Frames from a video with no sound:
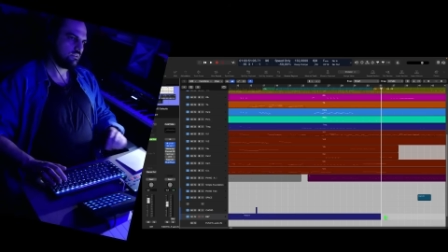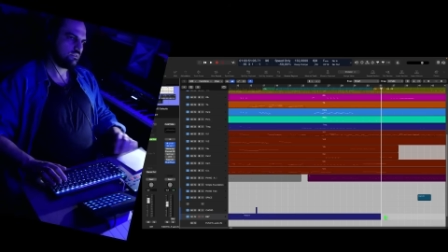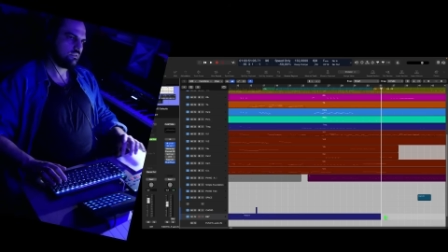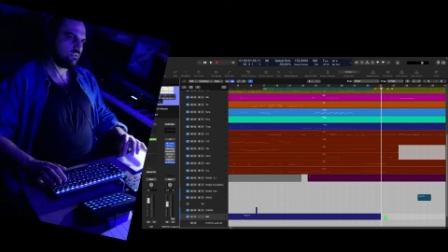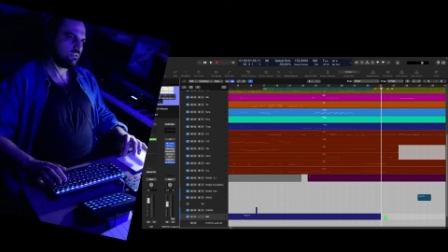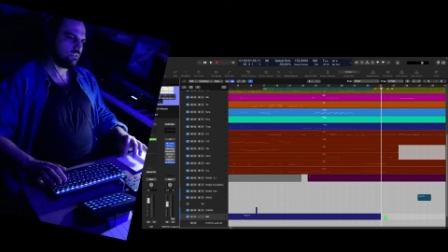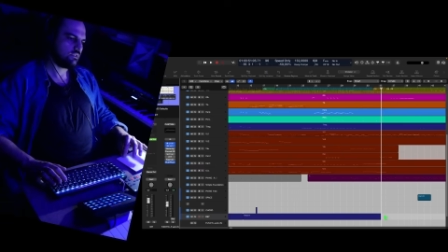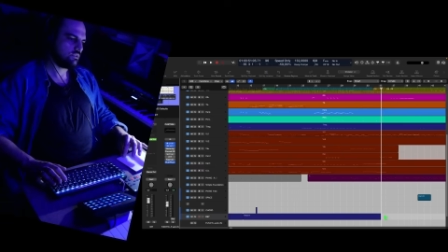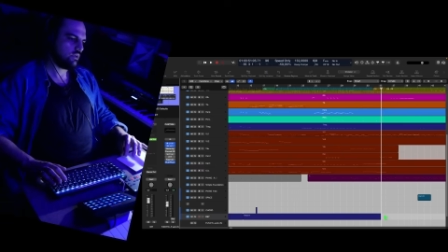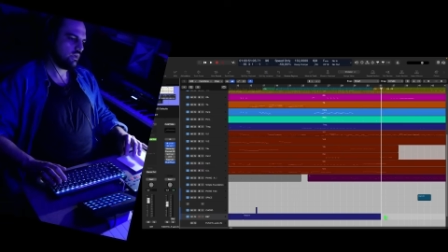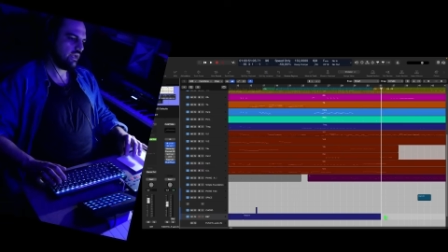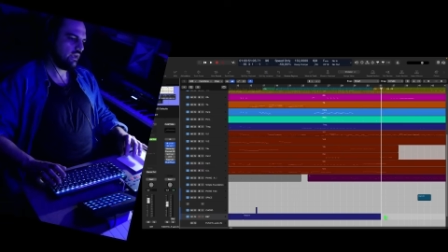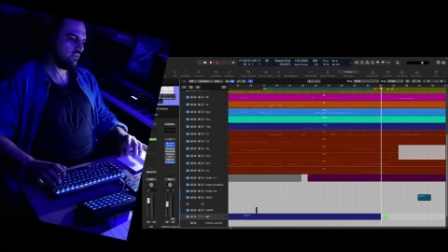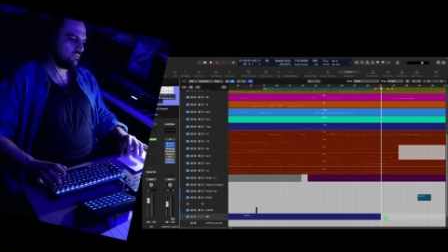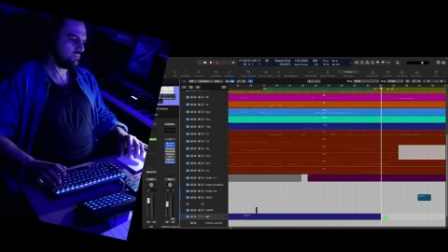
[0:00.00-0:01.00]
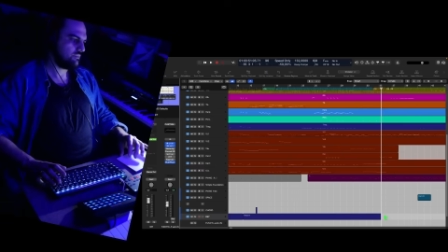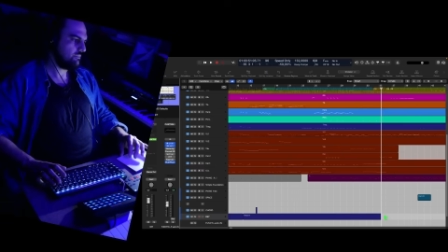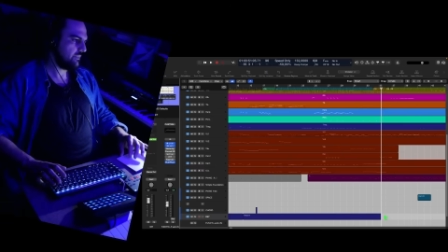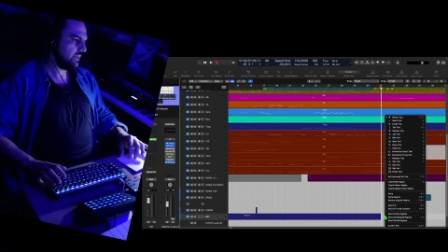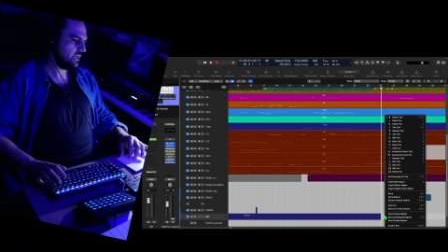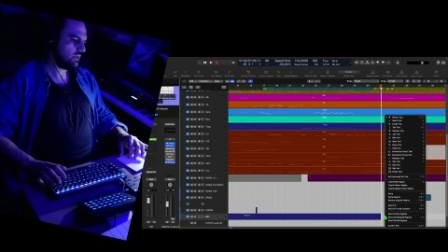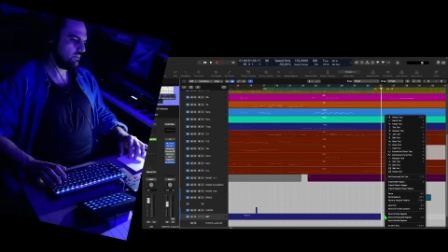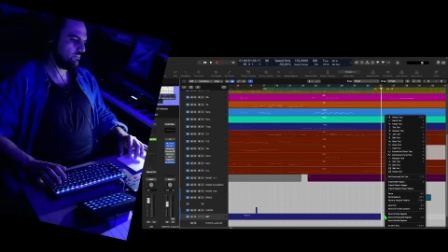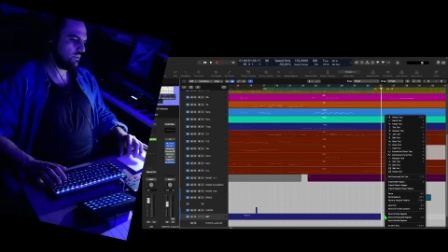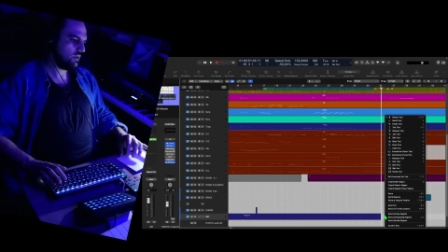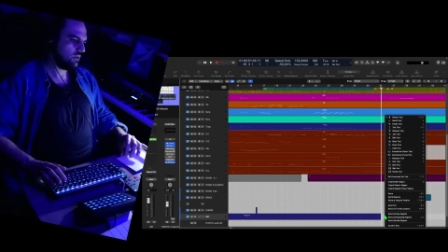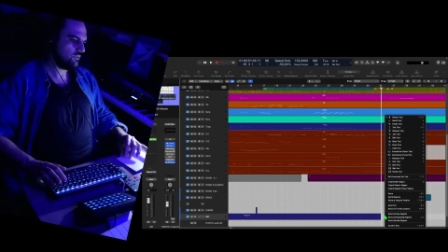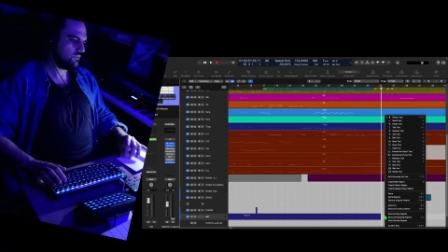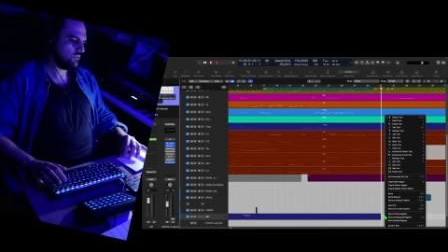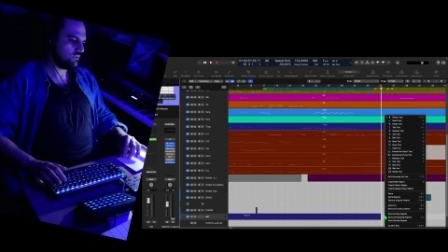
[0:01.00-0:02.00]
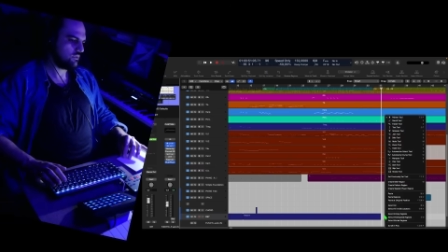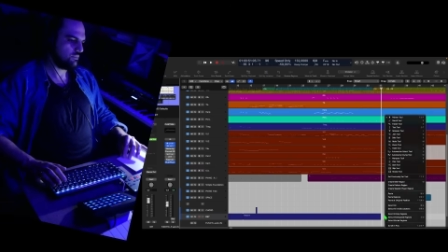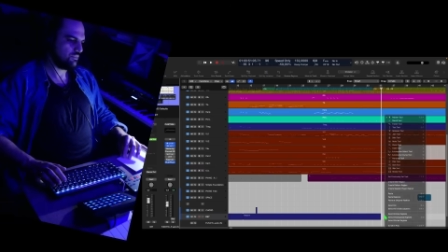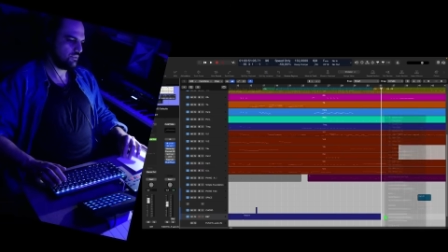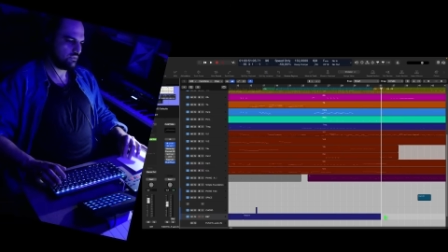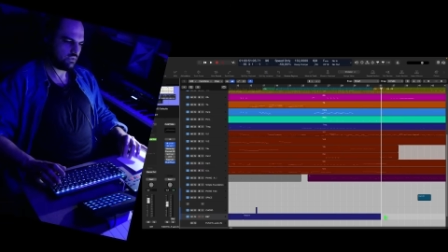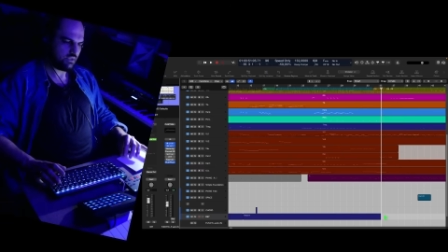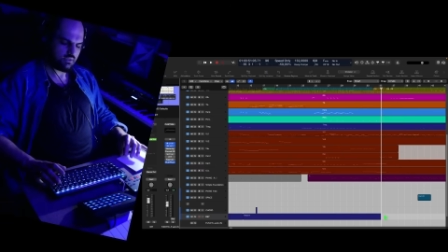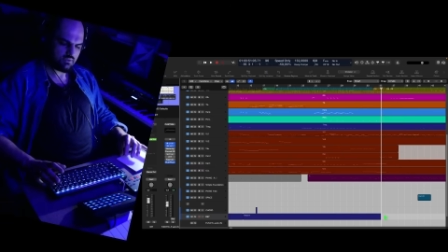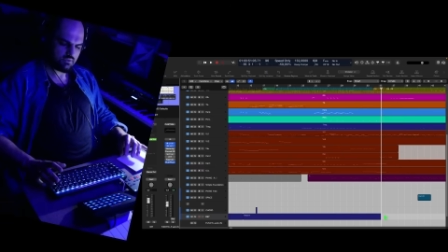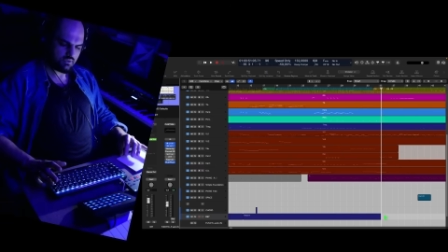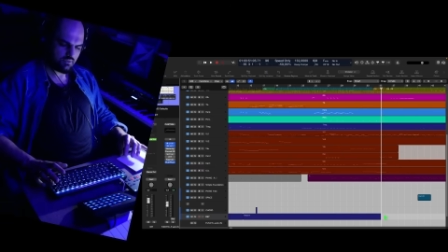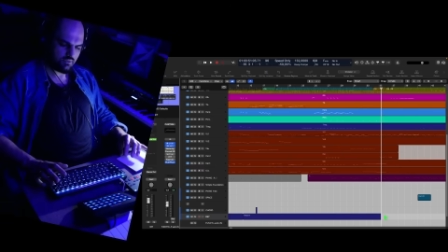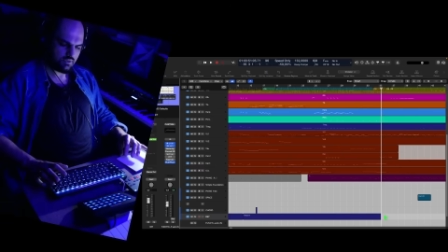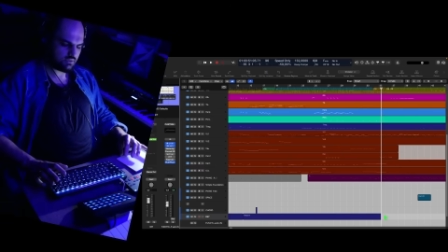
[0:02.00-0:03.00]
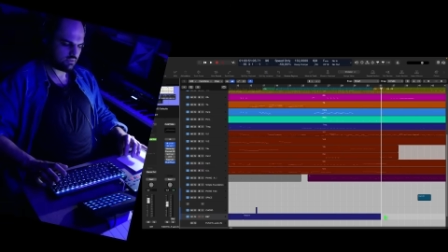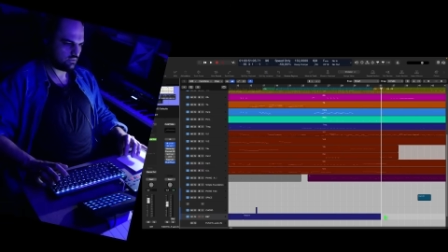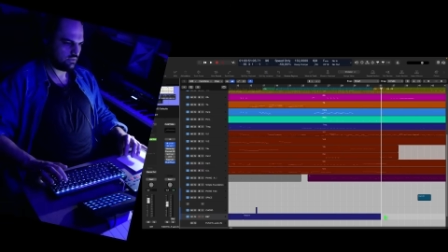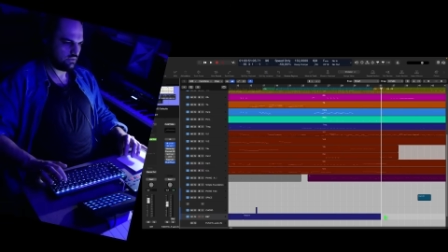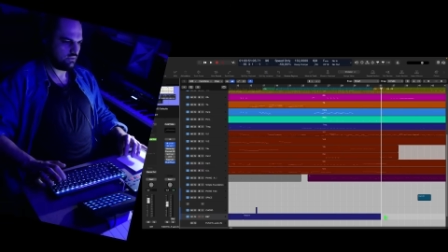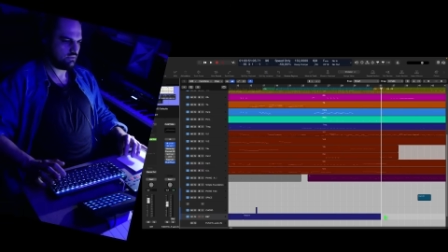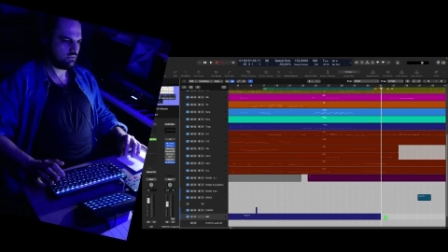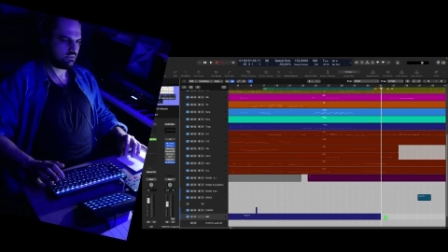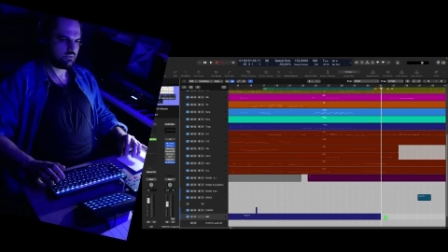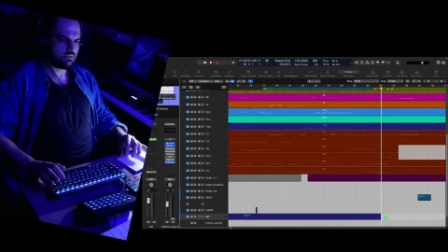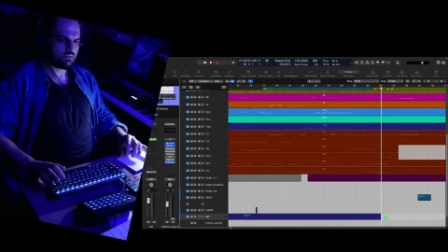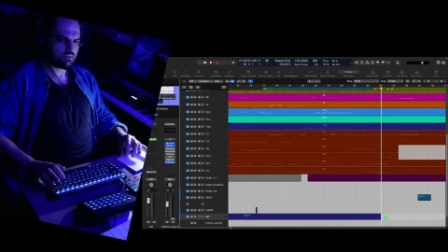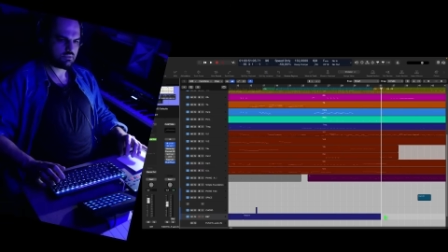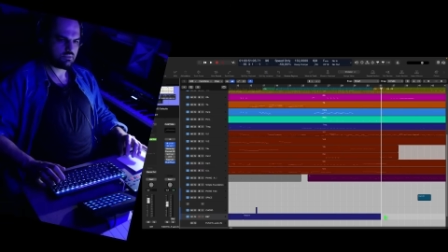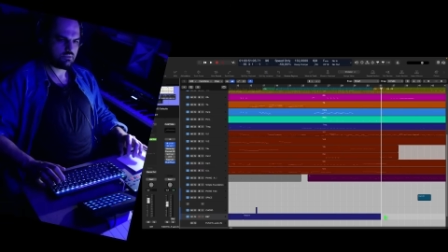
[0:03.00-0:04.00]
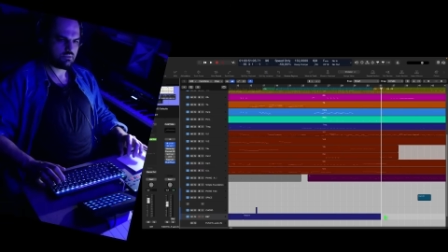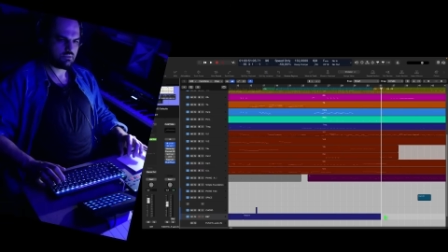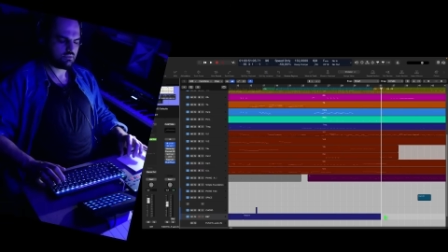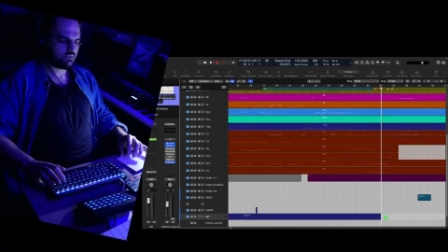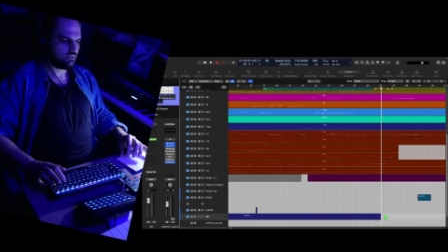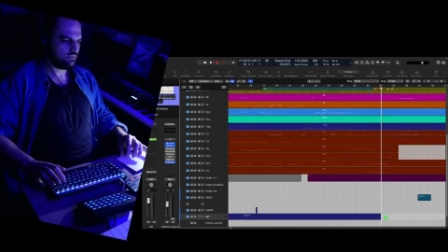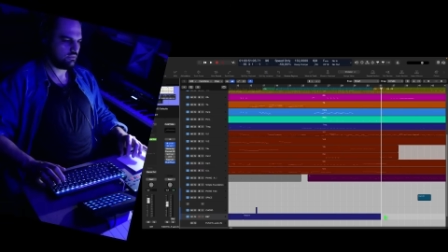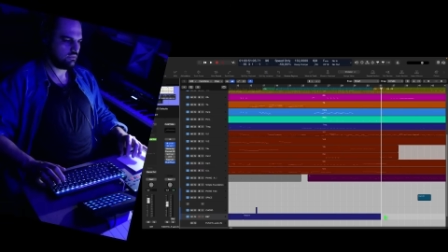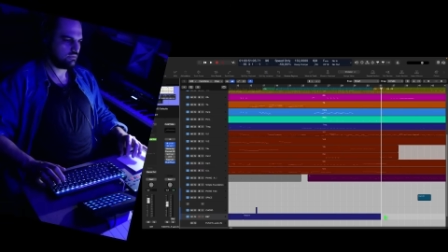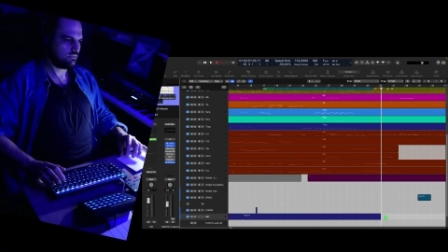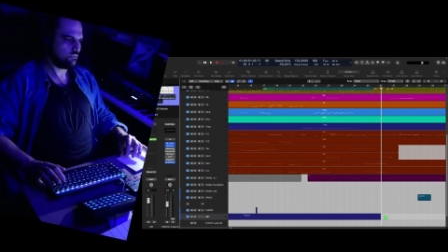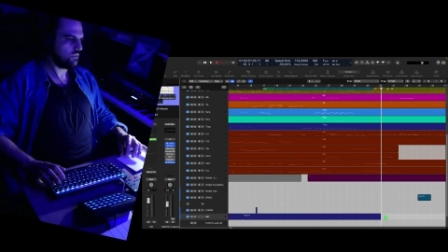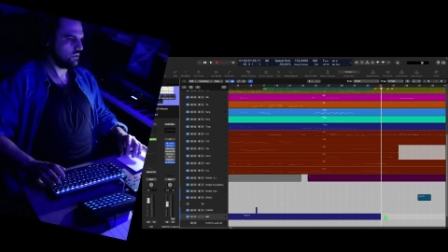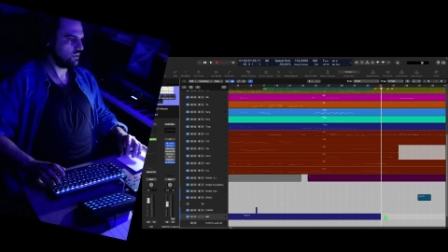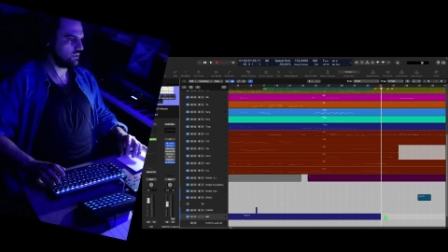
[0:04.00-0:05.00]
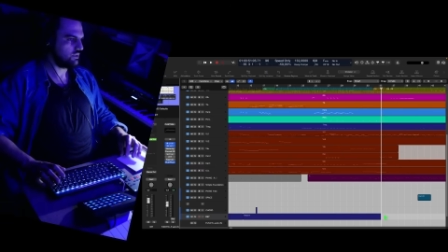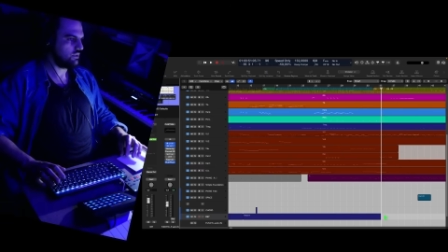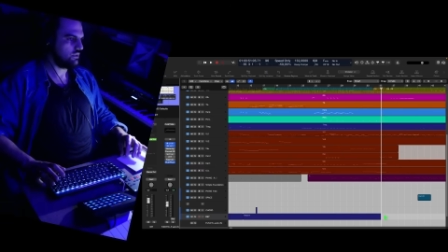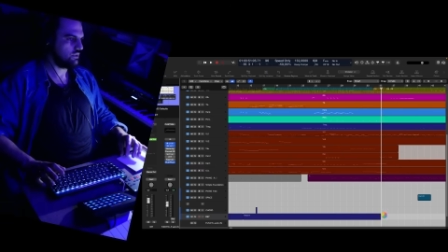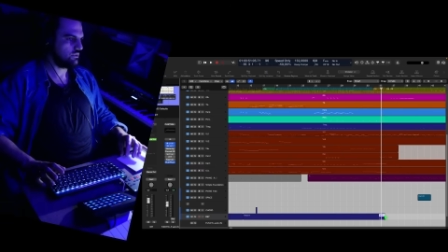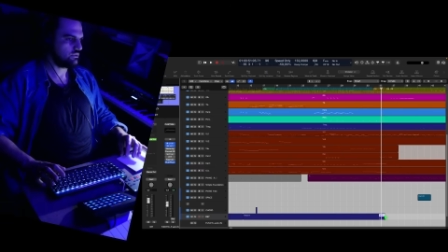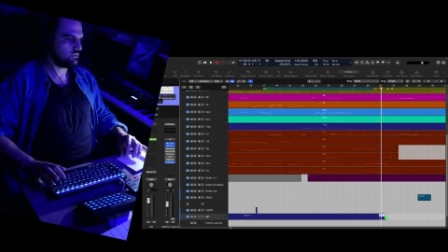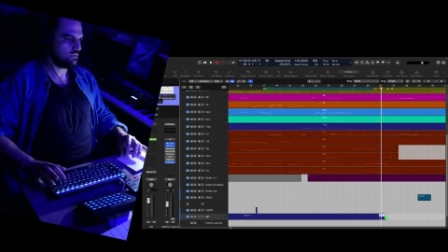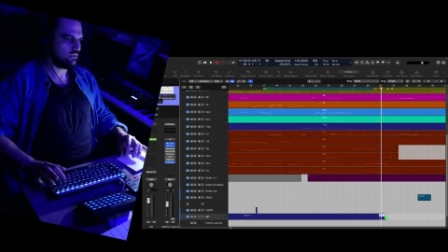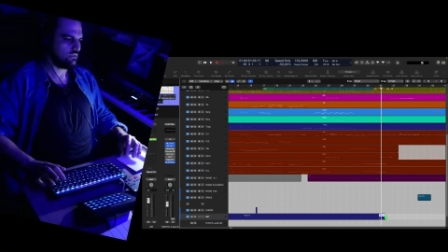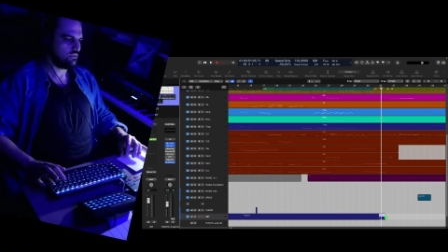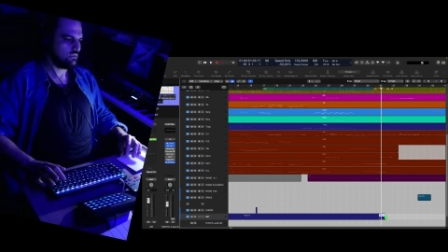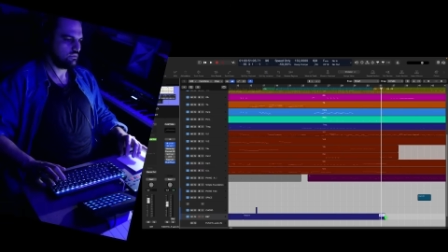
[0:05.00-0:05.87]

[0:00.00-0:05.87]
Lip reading: So I have mega powerful computer and still is bugging here slow,